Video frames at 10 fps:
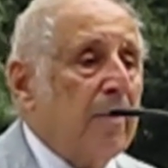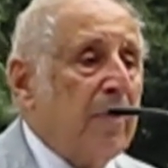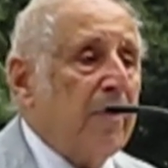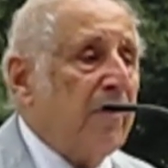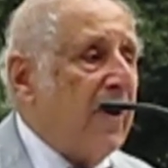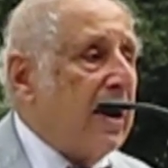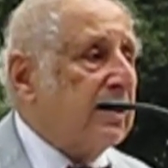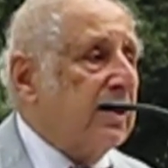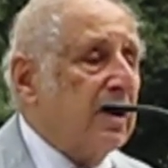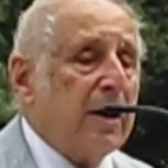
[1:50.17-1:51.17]
The
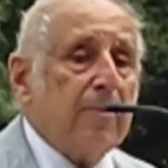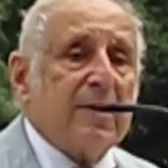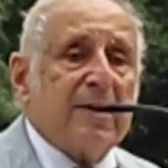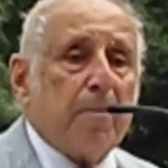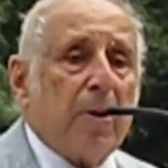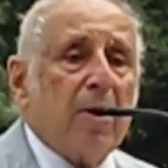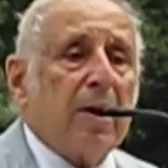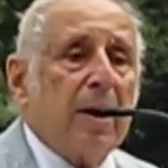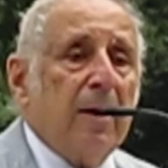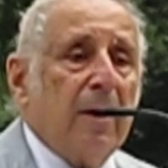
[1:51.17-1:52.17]
fact that he was a
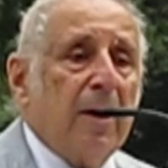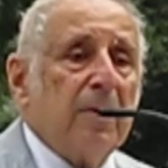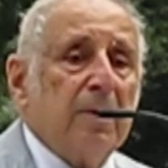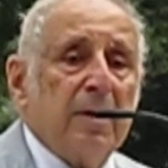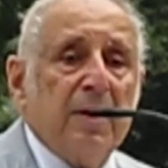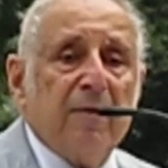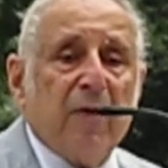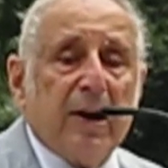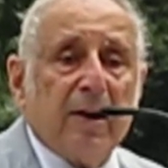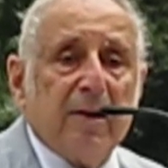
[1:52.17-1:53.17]
party other than the
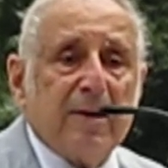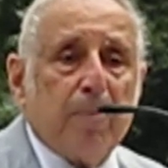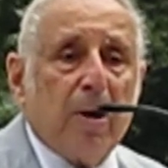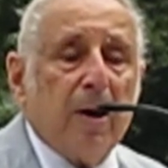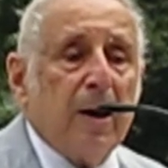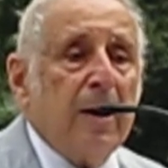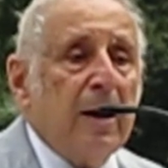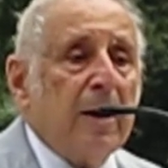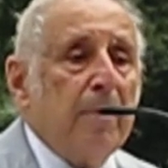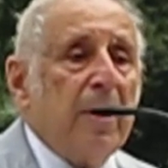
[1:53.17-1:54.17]
Federalist Party
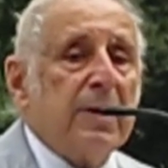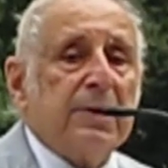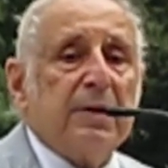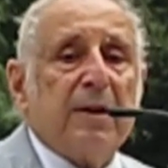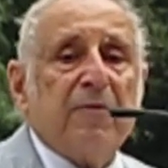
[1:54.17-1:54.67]
meant that the